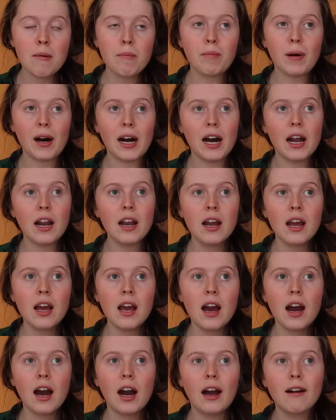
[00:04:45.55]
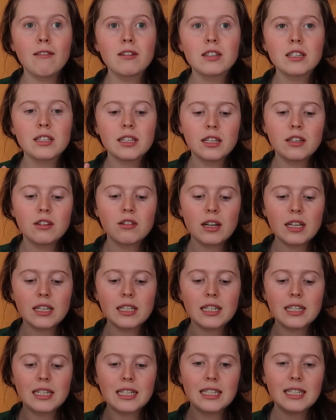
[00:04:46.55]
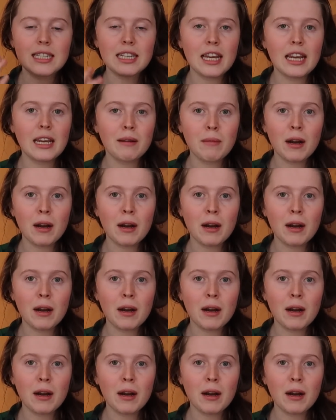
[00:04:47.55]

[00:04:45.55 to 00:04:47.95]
But I was just interested to see